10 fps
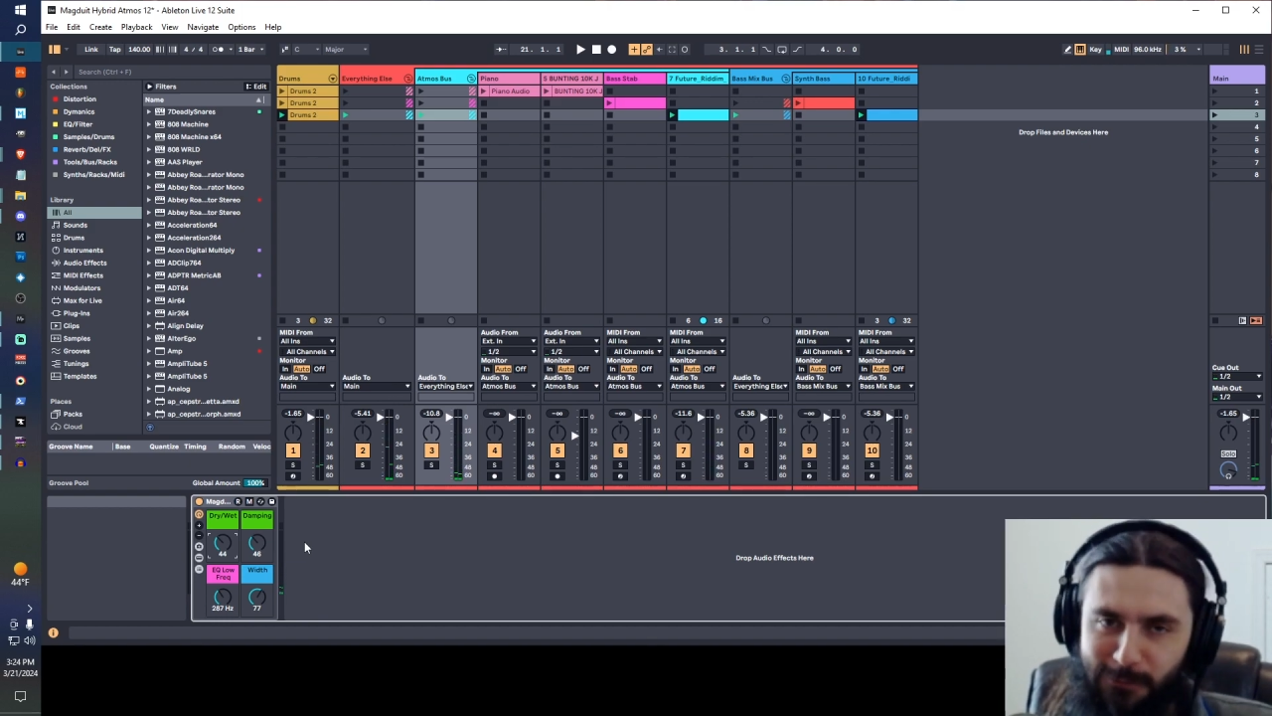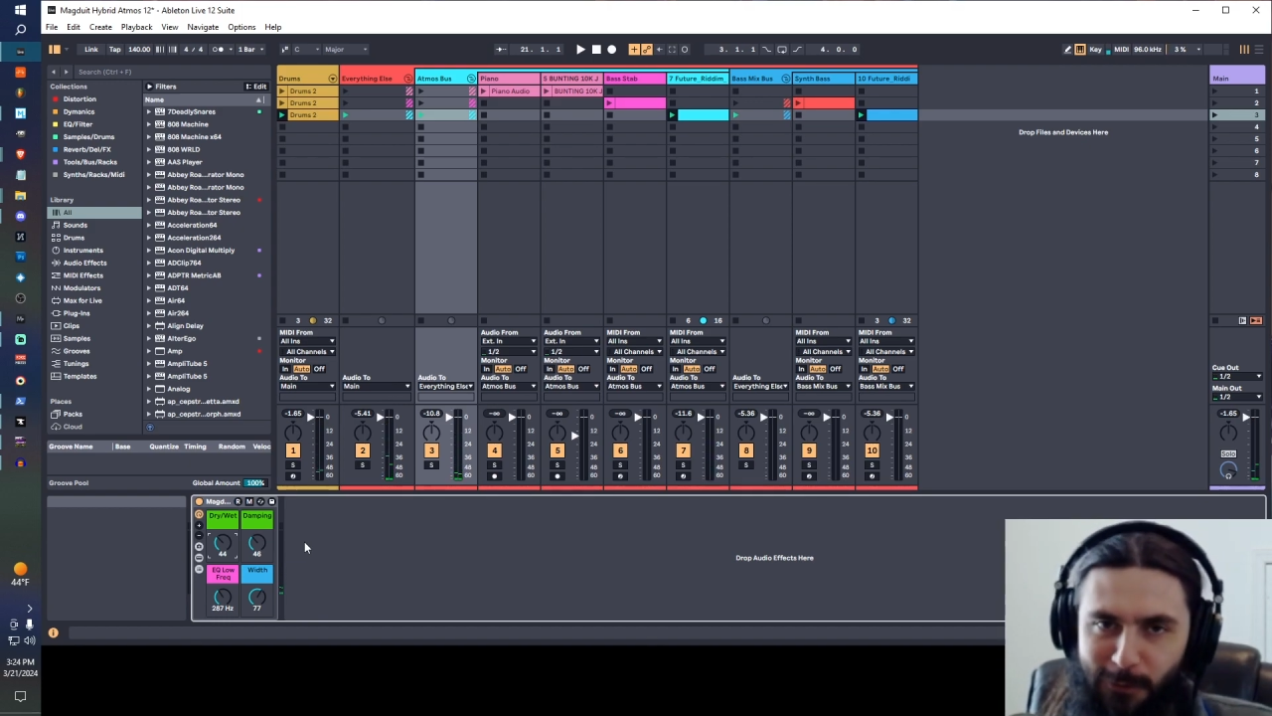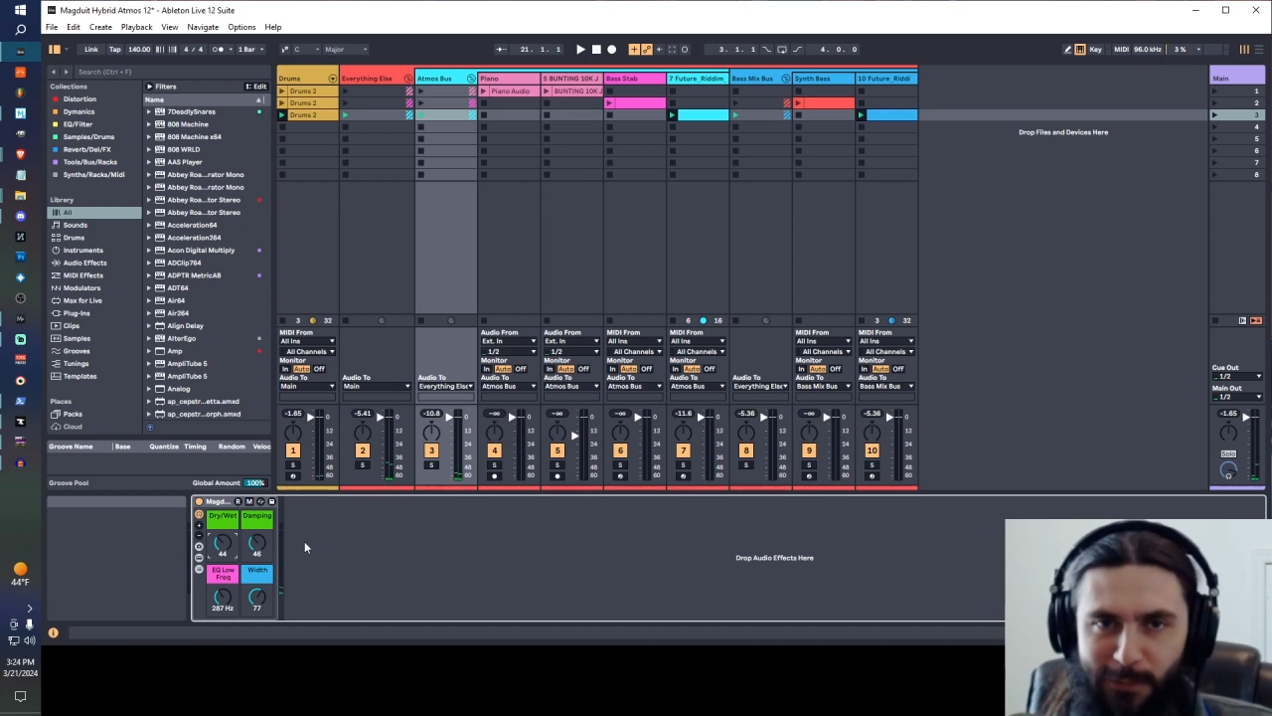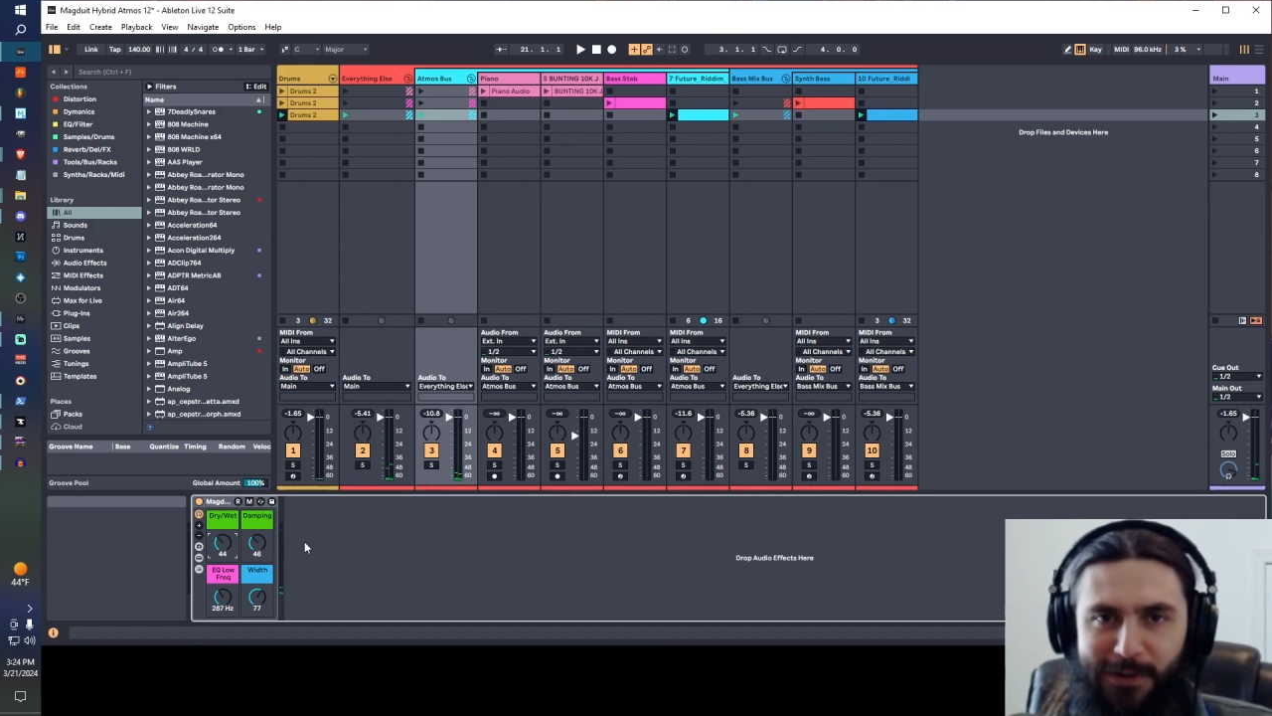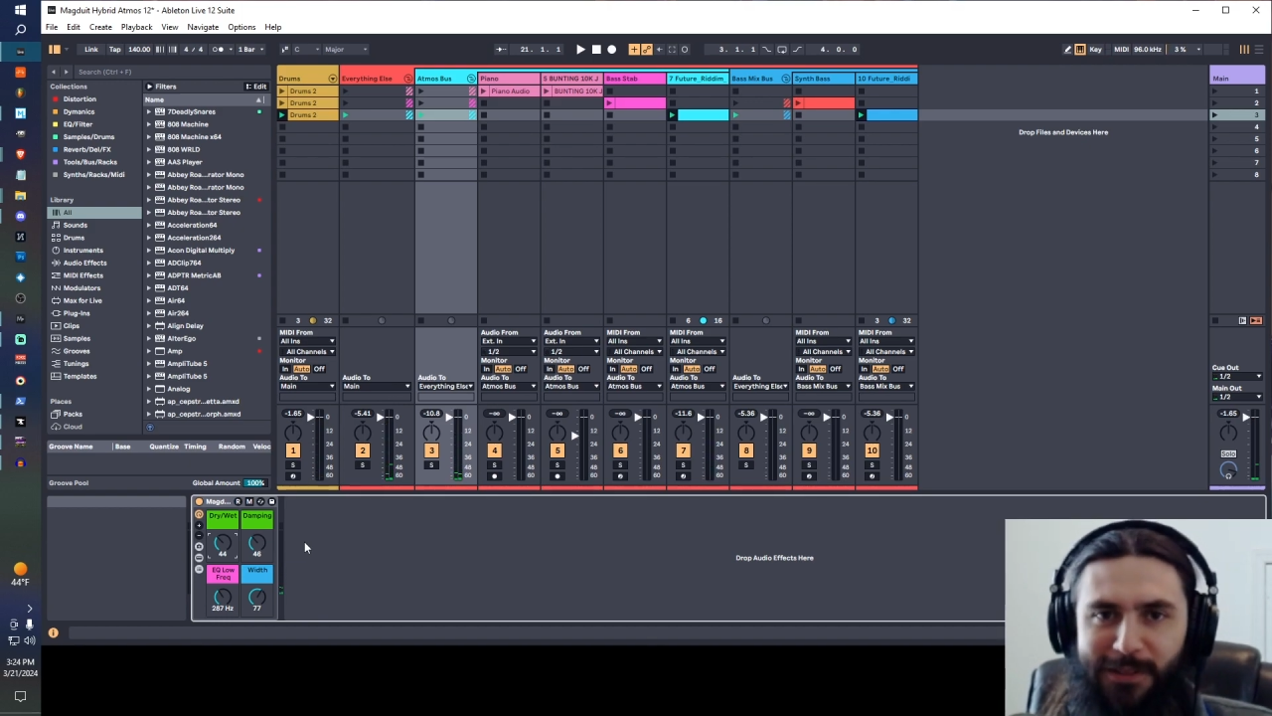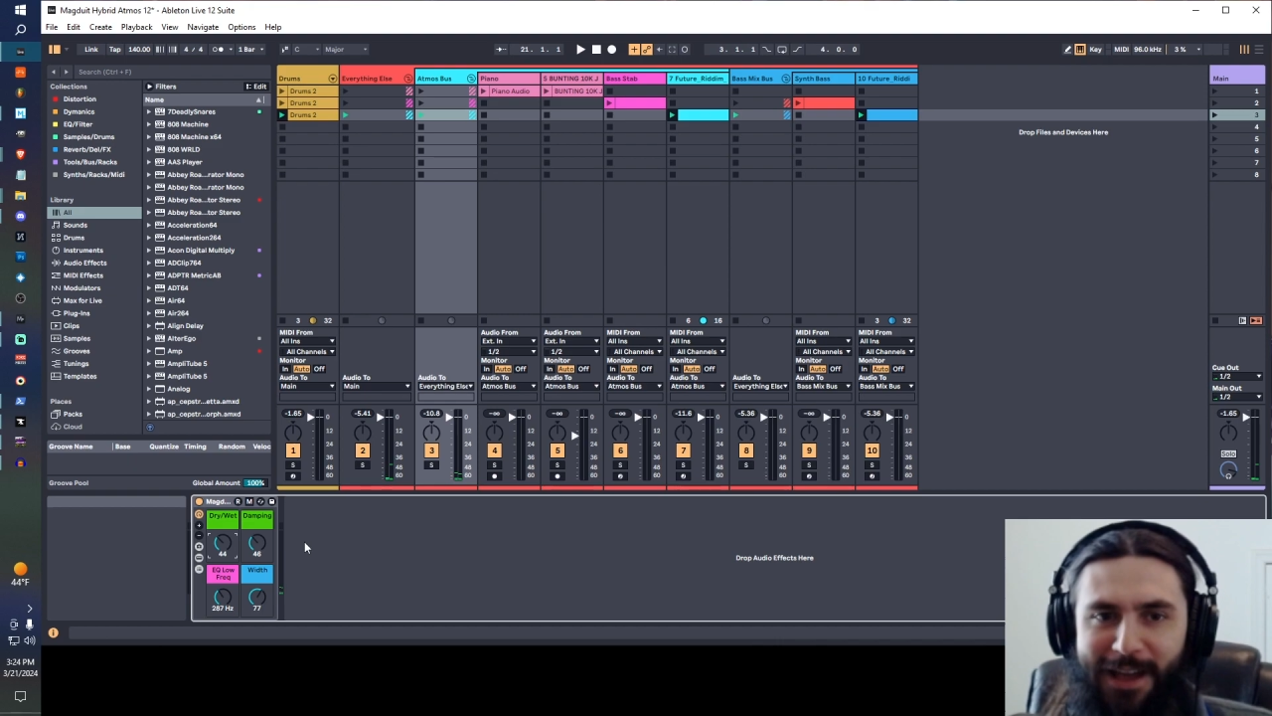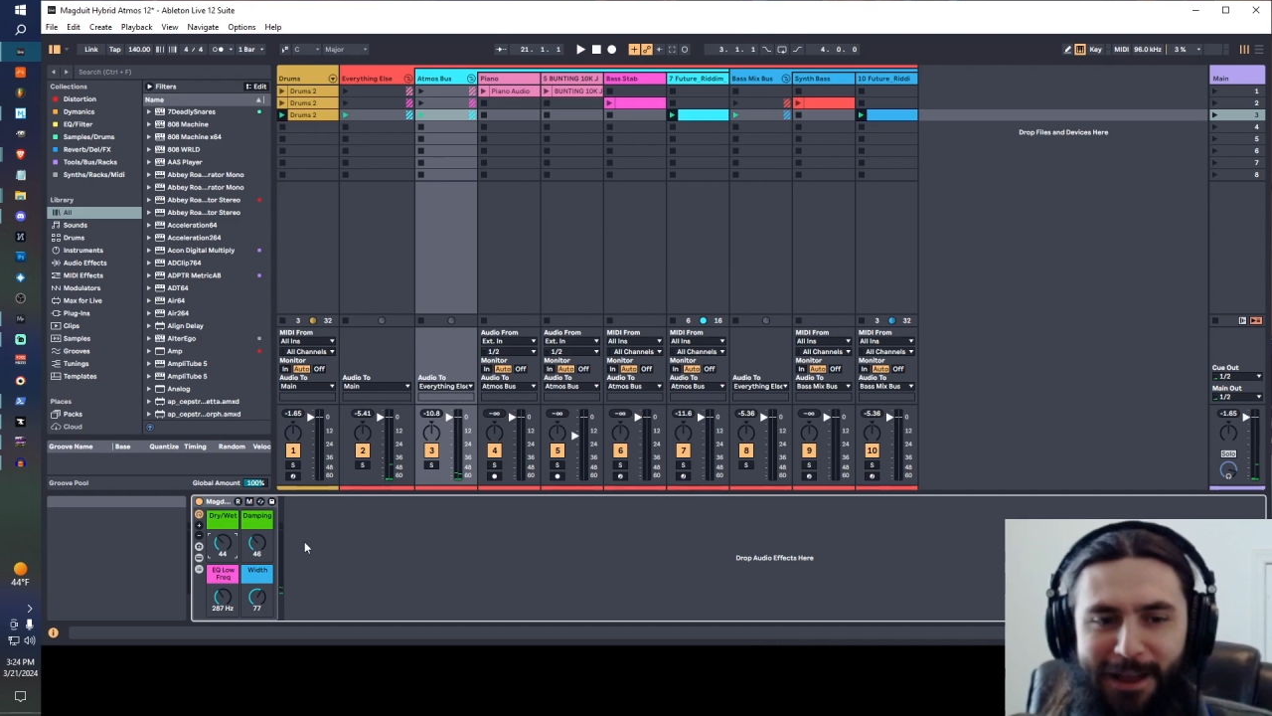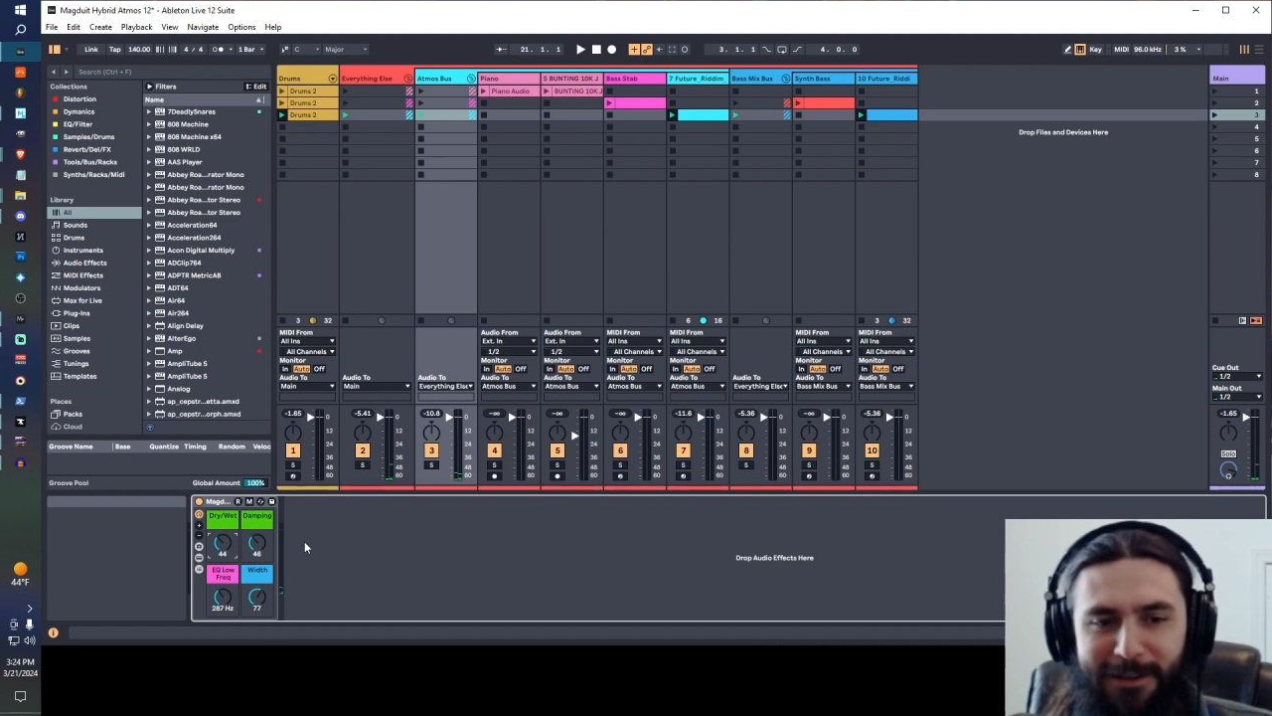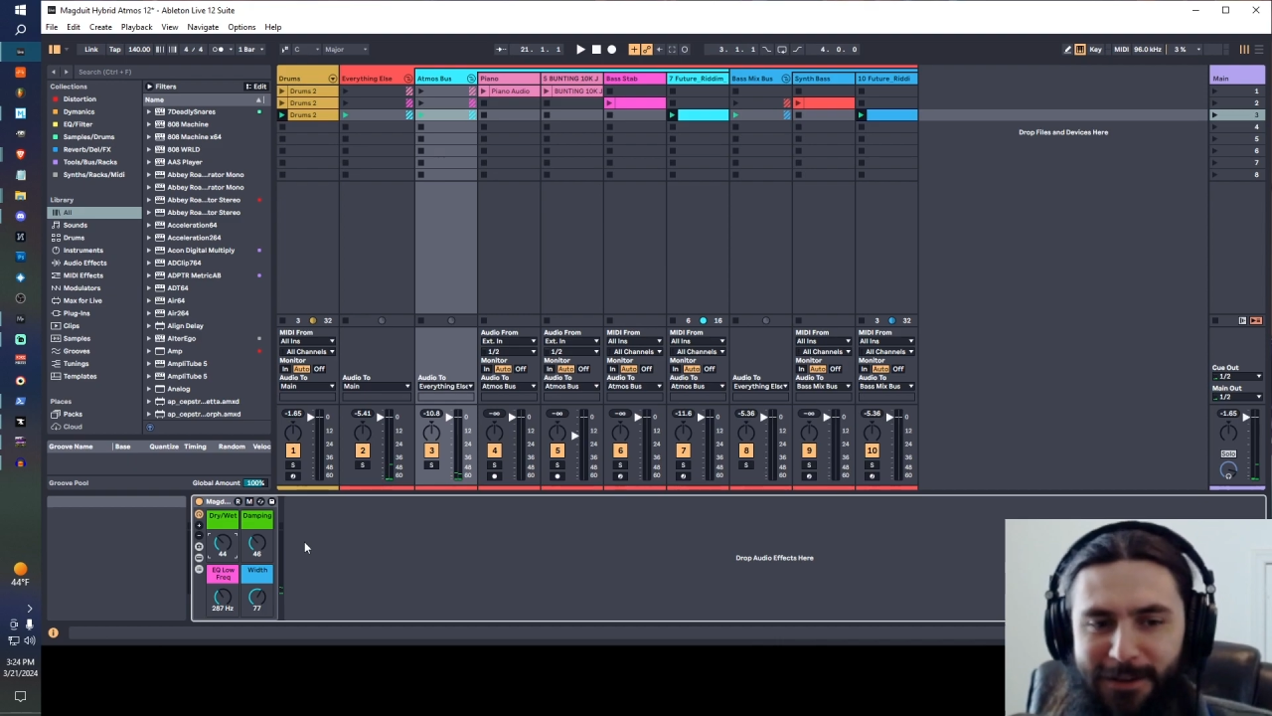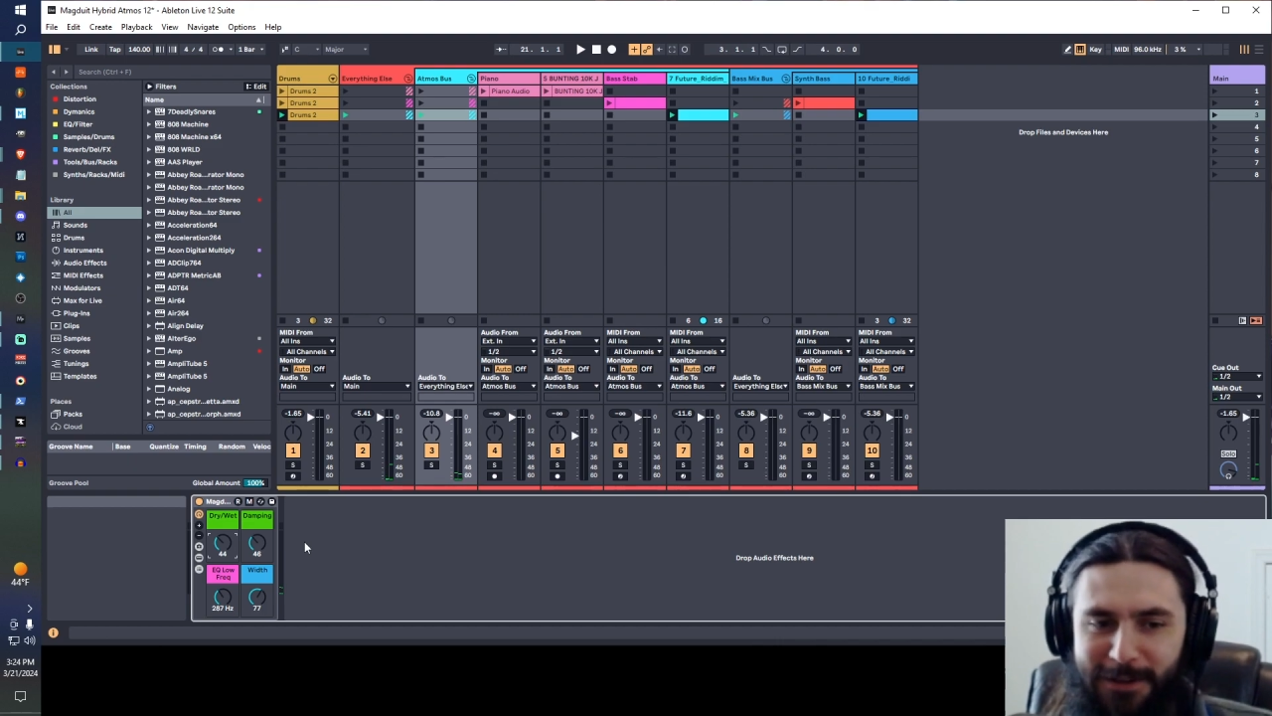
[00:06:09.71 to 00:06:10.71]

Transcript: forward to that.